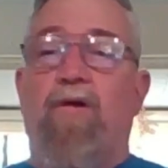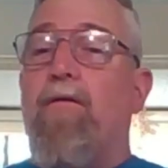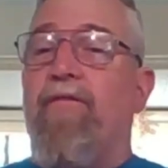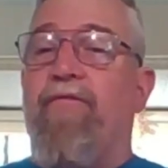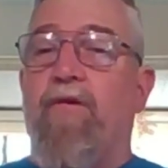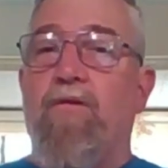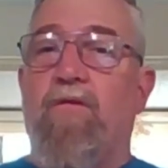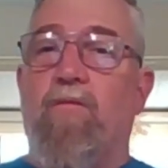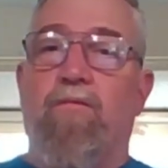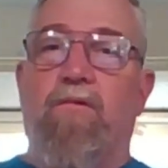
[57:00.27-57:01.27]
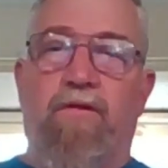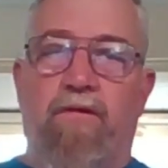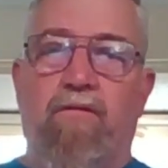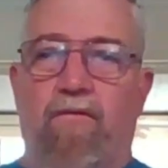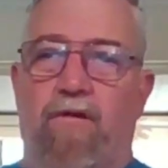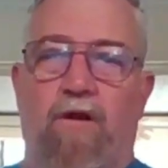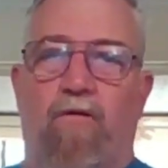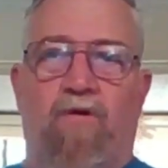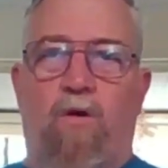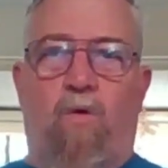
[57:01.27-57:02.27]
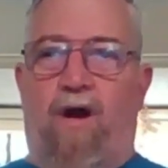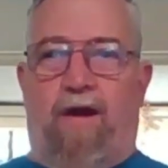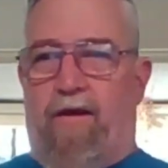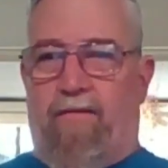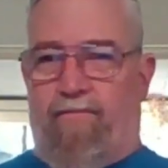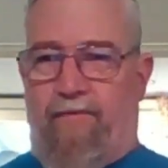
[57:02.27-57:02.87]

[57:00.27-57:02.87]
are a few that require